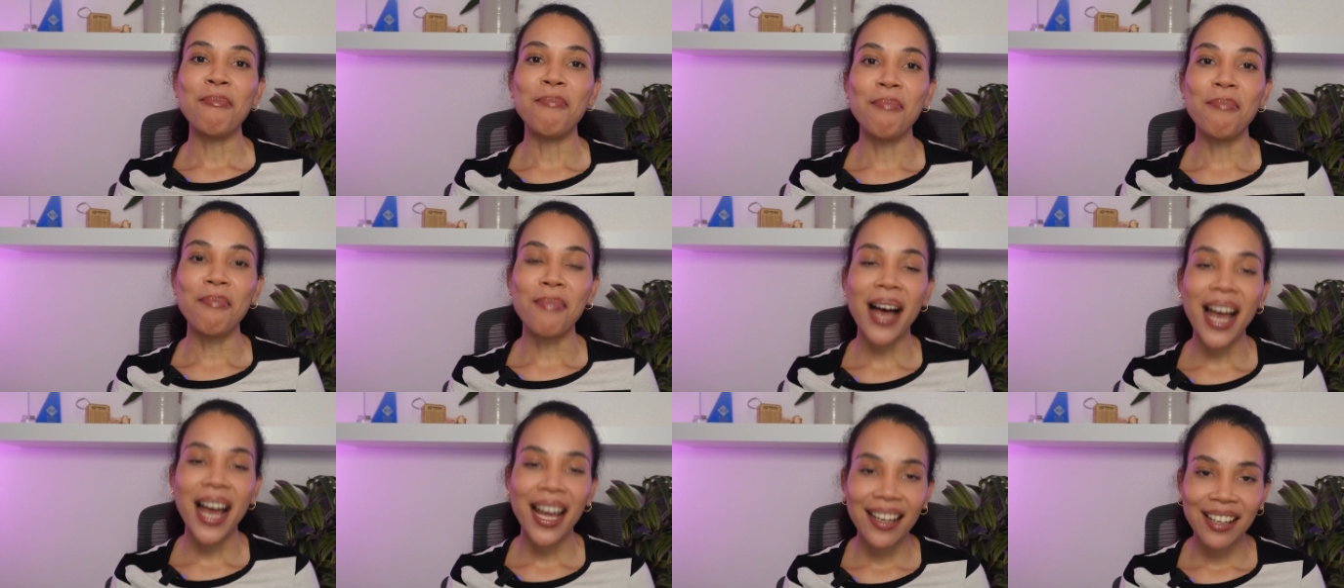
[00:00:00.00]

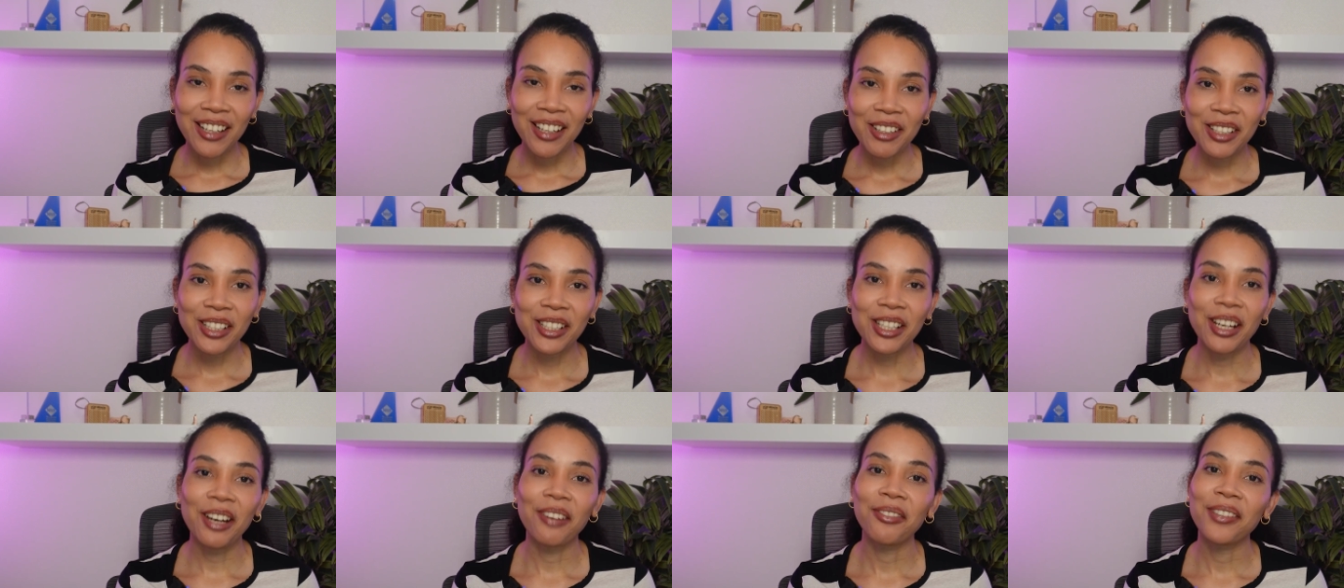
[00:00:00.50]

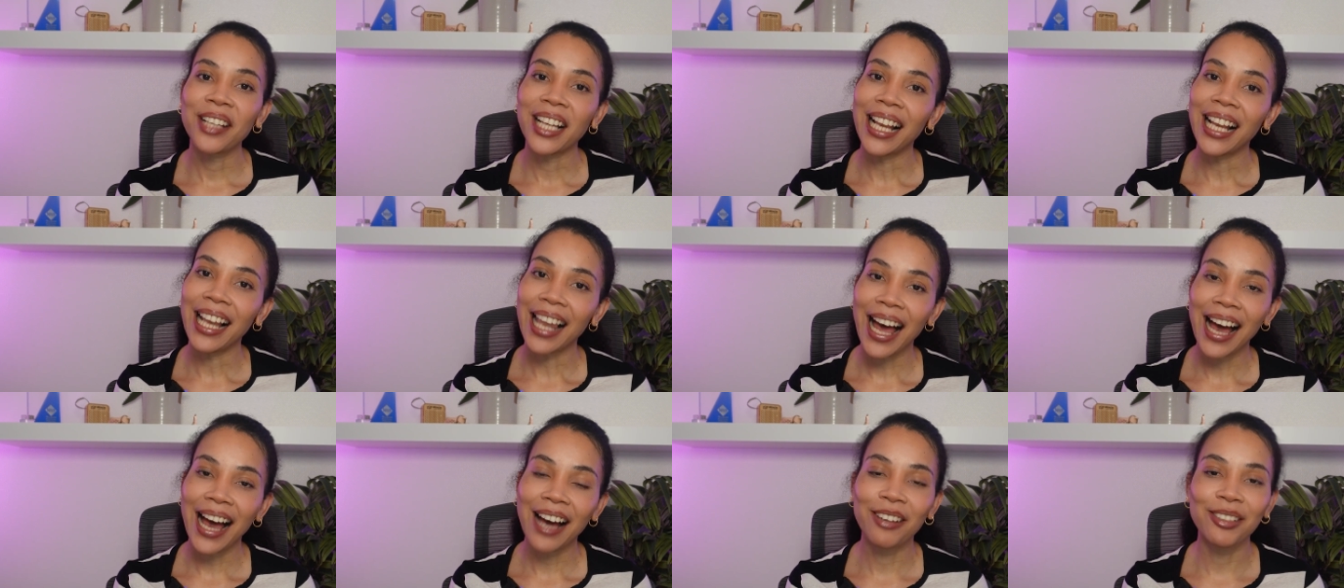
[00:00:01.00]
Microsoft
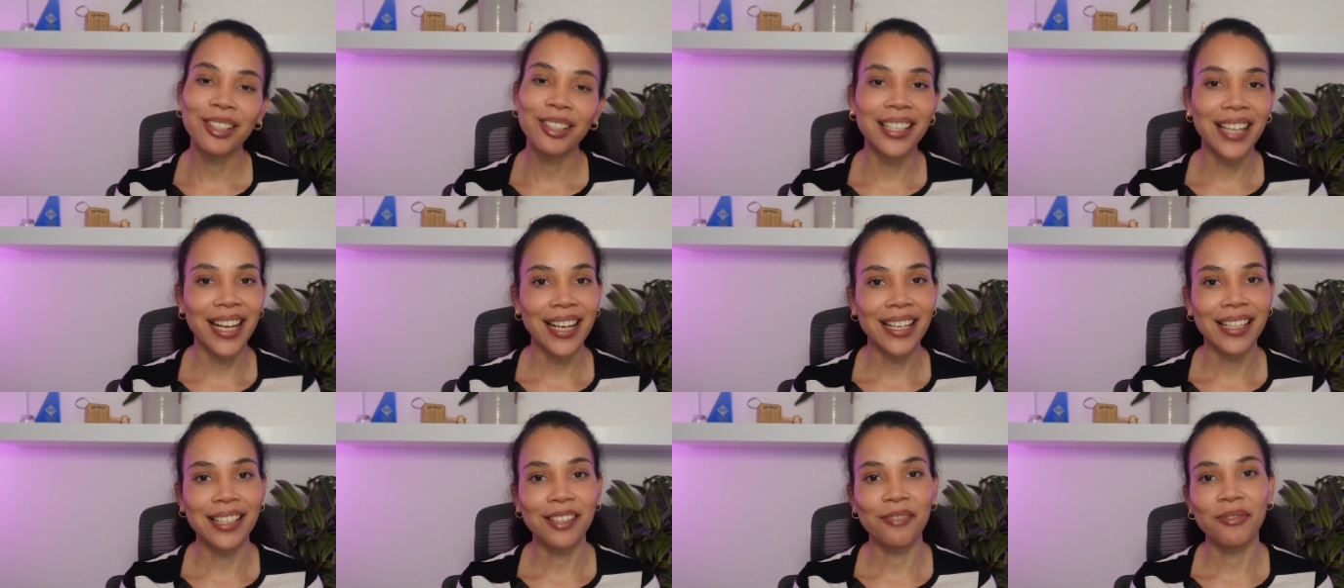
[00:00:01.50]
Cloud
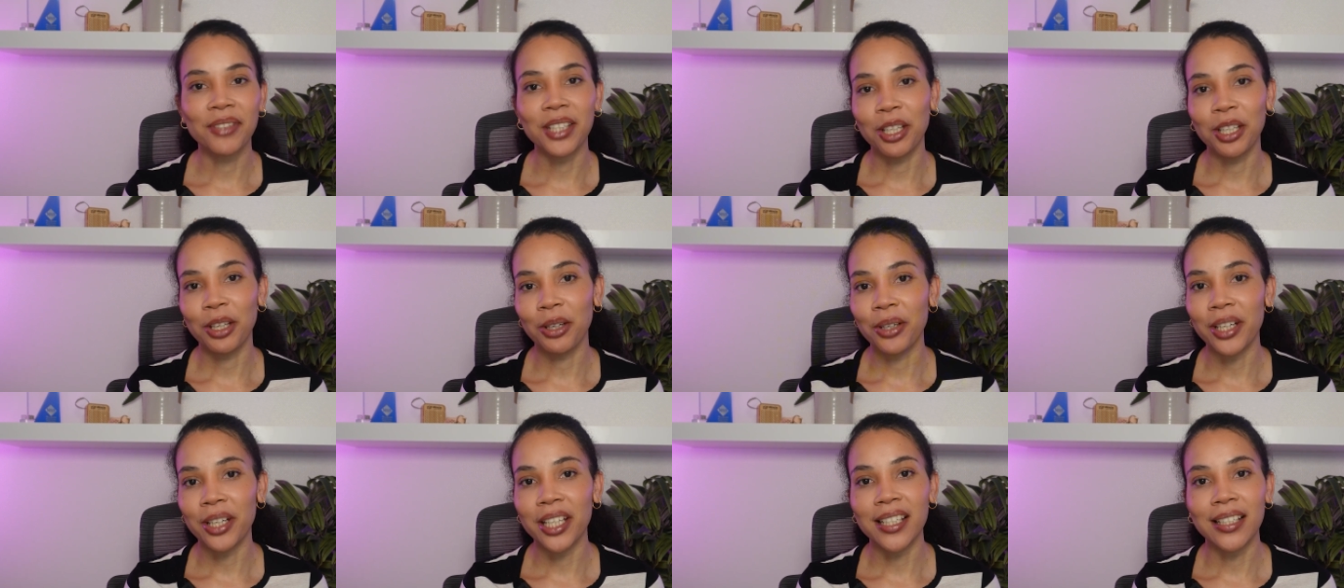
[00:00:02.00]
Native
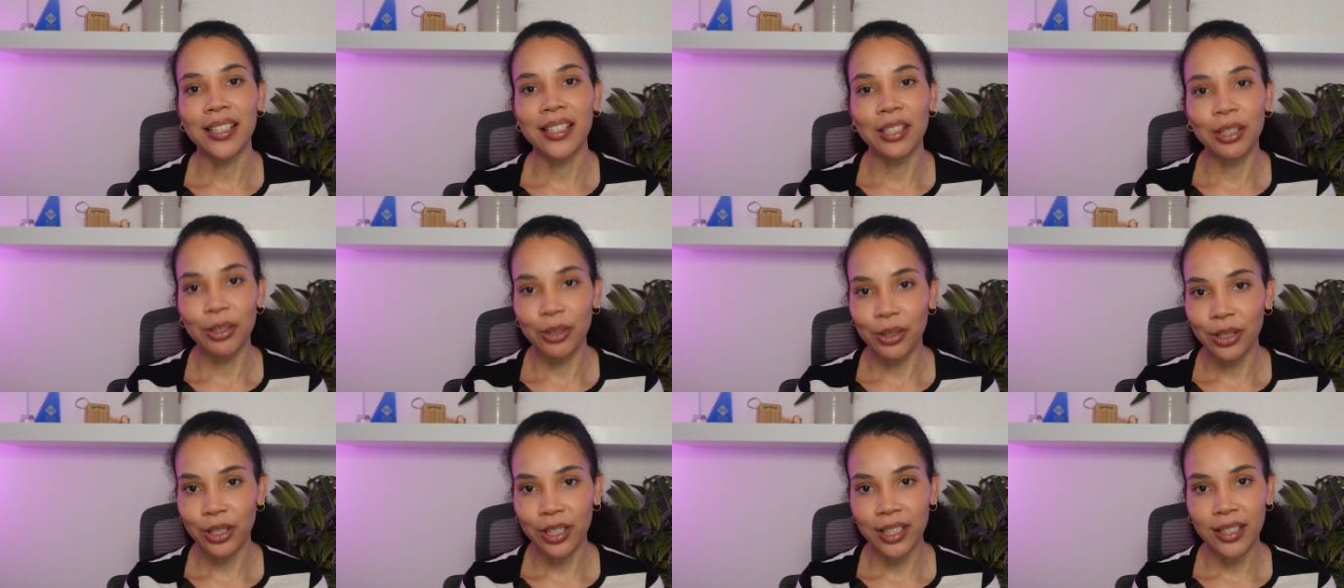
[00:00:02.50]
Security
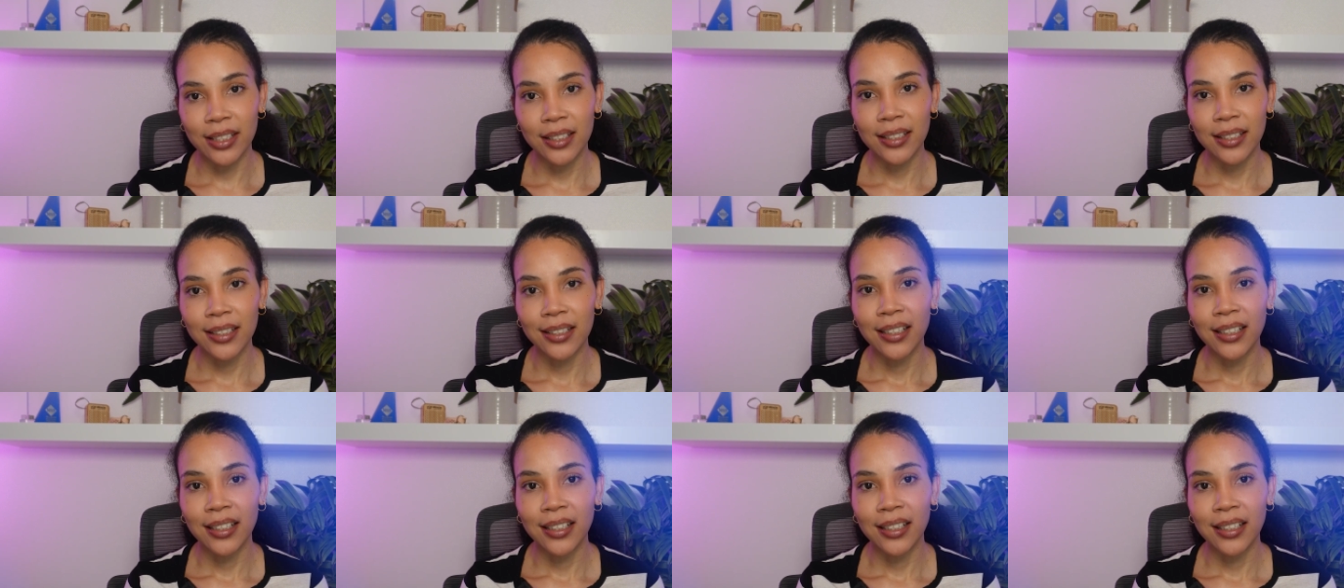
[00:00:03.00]
Solutions.